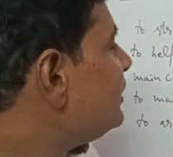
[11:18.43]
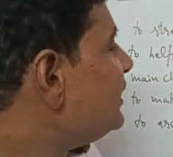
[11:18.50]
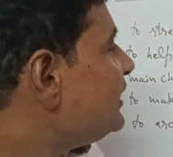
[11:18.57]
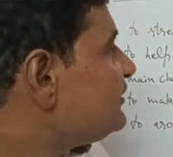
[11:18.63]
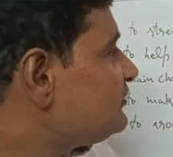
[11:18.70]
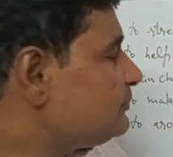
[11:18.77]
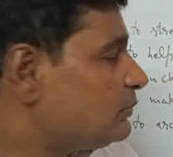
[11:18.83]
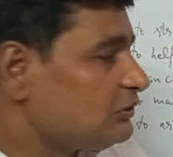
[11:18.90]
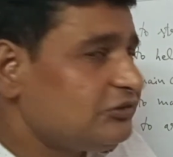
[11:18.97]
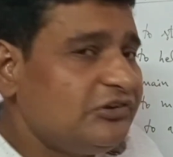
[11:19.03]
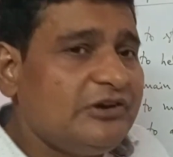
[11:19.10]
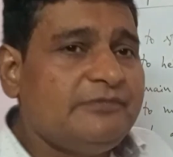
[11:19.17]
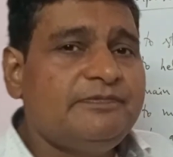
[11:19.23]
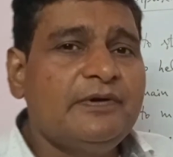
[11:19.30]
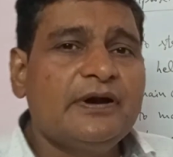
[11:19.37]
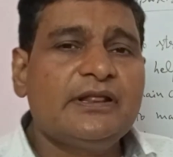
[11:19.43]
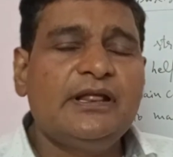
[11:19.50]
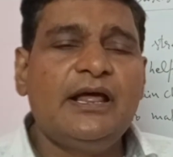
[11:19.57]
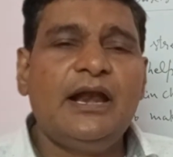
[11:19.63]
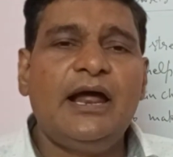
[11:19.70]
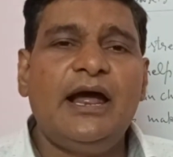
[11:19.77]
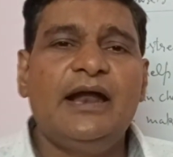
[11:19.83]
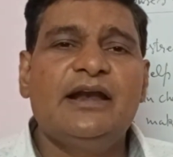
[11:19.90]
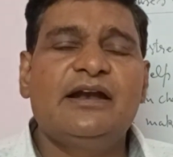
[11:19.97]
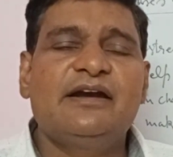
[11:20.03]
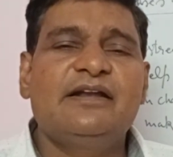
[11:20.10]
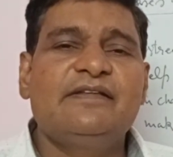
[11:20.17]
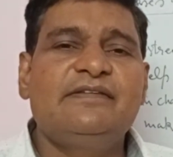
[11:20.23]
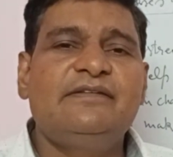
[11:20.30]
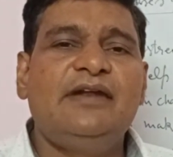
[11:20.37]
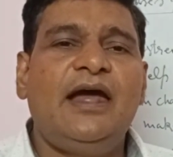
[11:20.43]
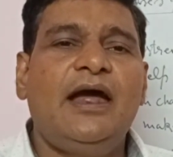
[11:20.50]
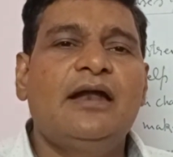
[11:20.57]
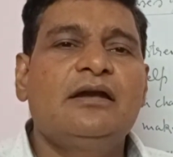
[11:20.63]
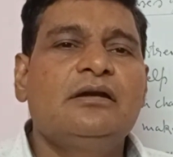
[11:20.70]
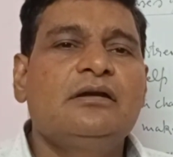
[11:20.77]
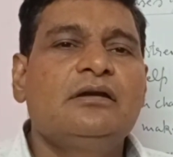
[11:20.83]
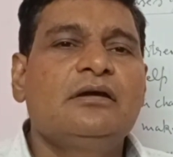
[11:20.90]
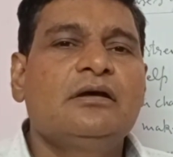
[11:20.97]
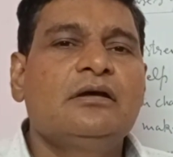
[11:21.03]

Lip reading: let's proceed further and understand